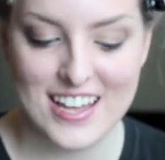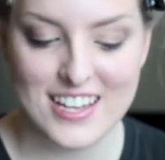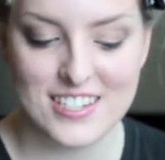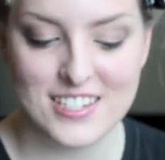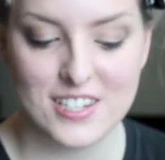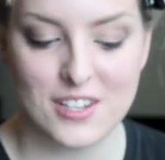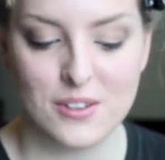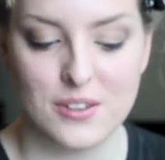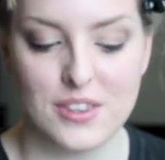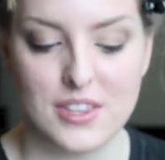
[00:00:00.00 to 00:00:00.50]

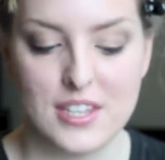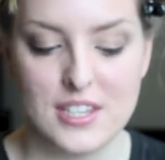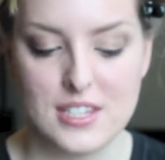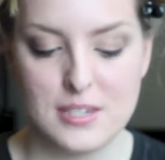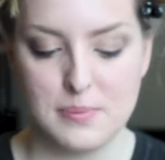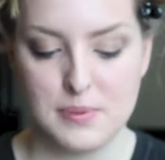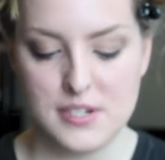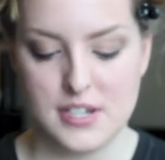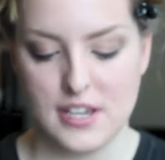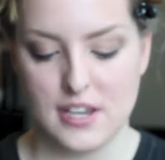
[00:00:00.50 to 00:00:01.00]
So
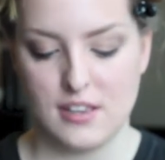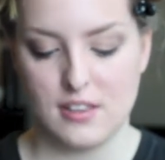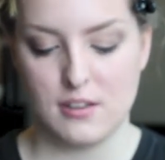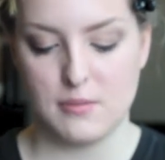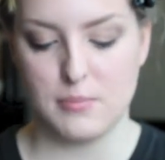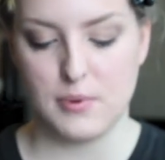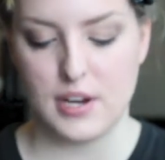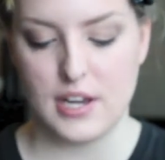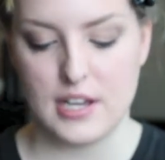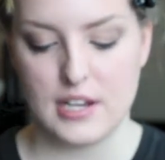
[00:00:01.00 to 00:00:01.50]
this
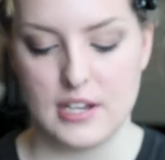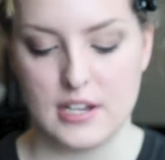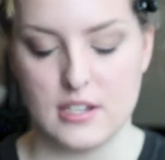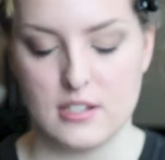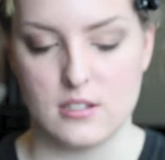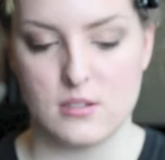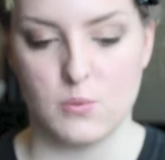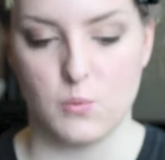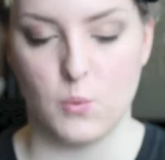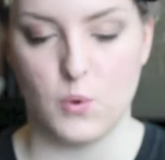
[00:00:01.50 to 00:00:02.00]
particular brand
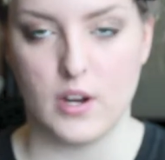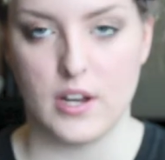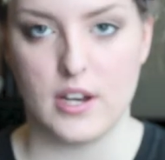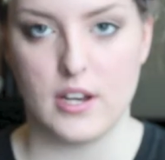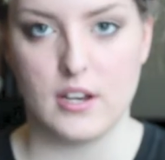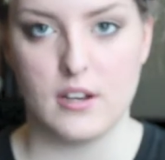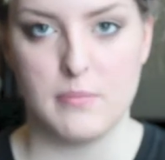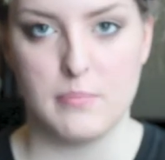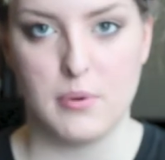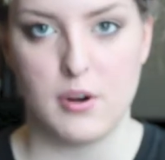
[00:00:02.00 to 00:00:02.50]
is
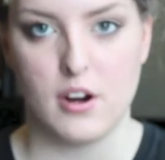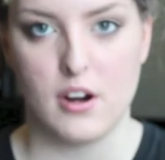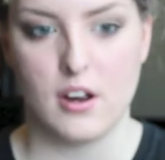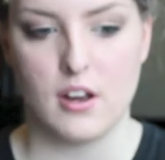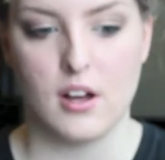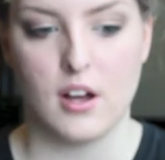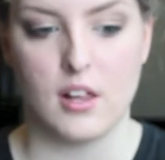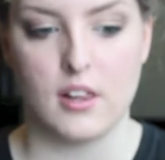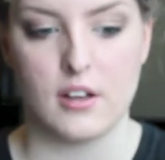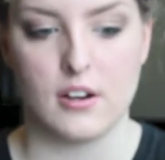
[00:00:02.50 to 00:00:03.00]
1 part
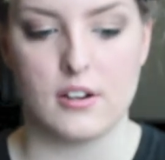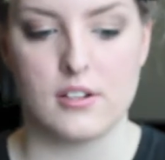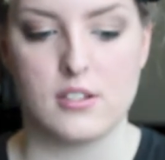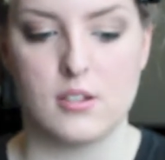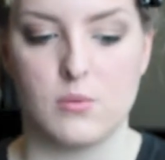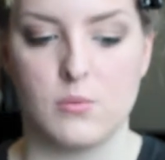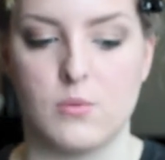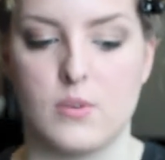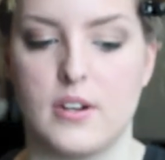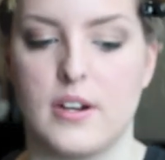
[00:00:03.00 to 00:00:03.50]
color
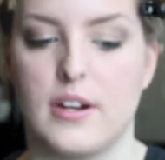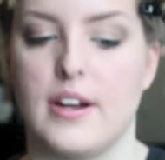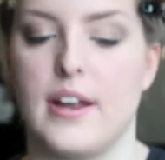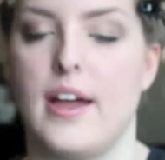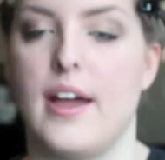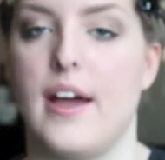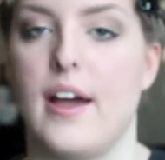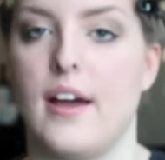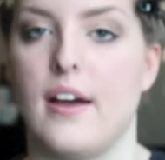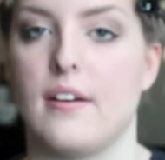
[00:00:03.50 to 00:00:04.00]
to
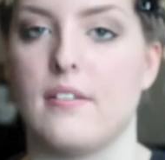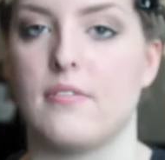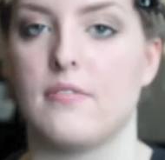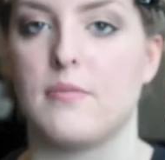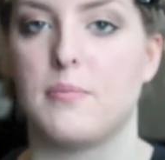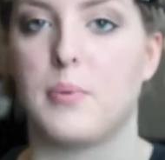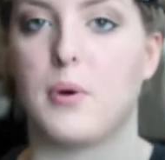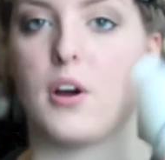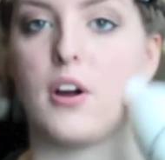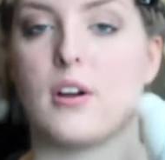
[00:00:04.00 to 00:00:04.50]
1.5
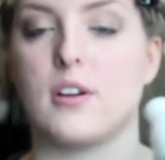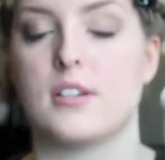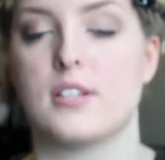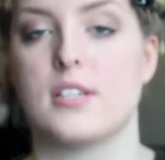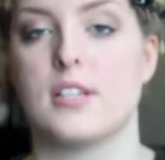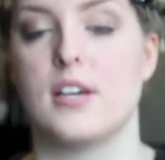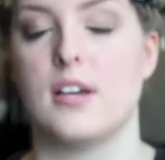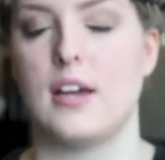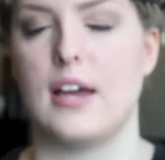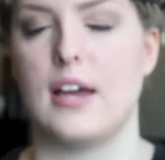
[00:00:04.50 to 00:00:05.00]
part,
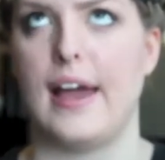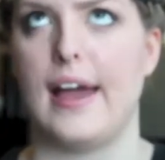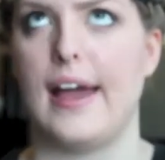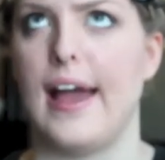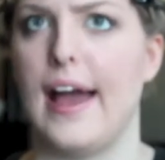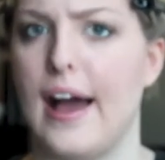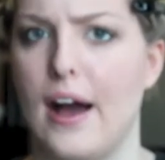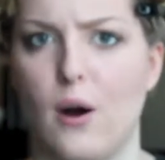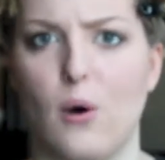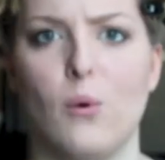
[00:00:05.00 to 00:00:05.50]

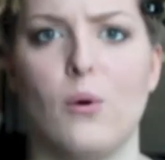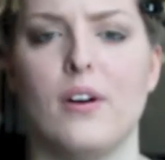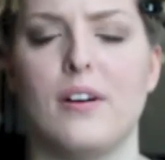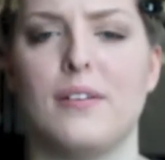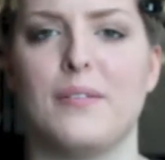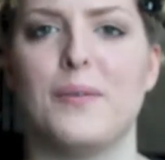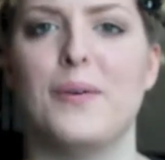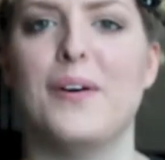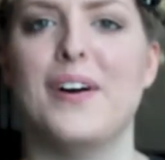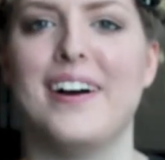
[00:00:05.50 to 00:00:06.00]
ow,
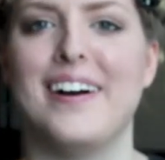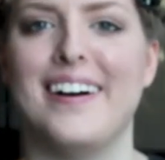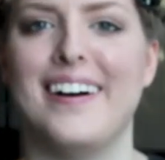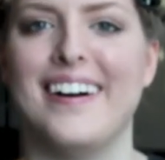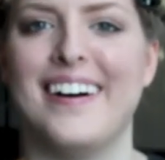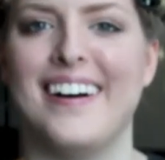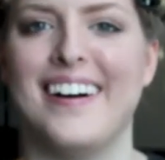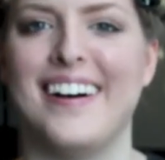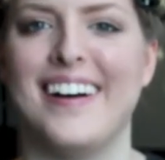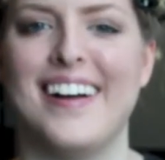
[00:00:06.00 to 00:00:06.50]

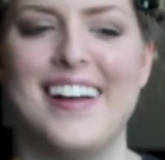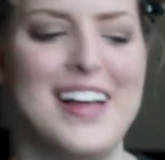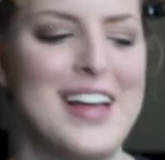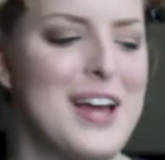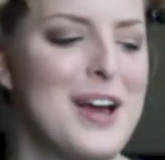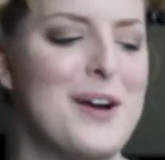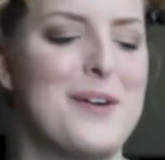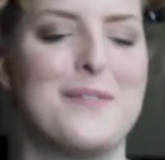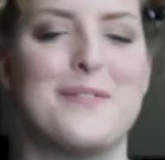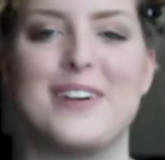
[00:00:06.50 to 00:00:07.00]

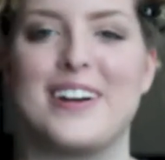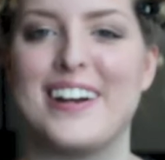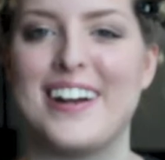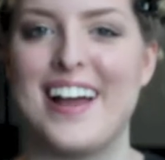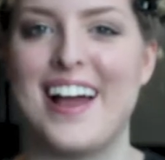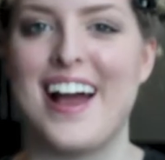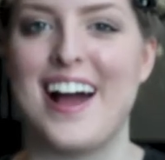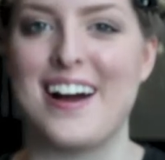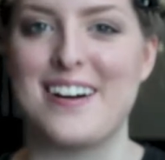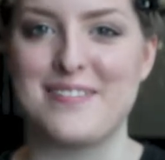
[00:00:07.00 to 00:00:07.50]

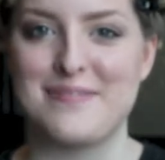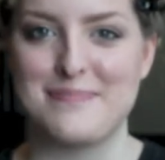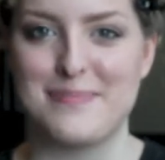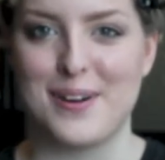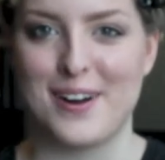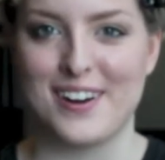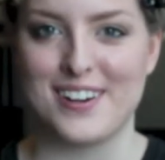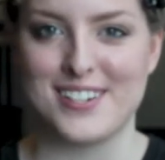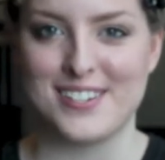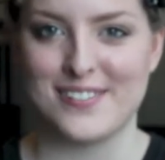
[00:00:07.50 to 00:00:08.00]
1.5
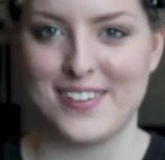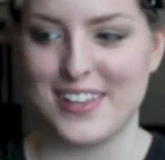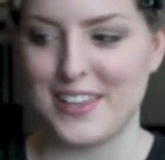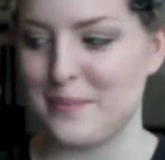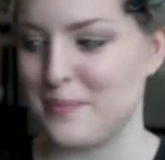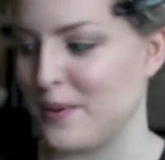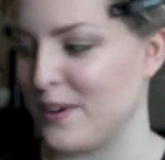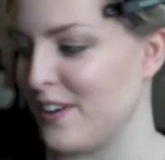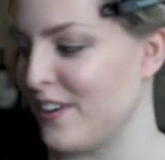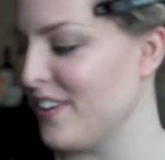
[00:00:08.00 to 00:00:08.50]
part
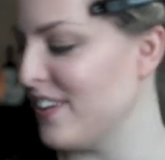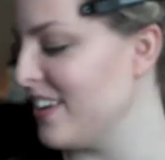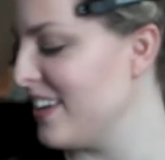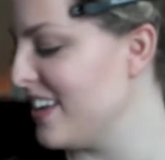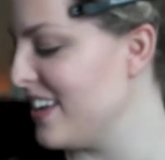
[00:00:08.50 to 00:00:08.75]
developer.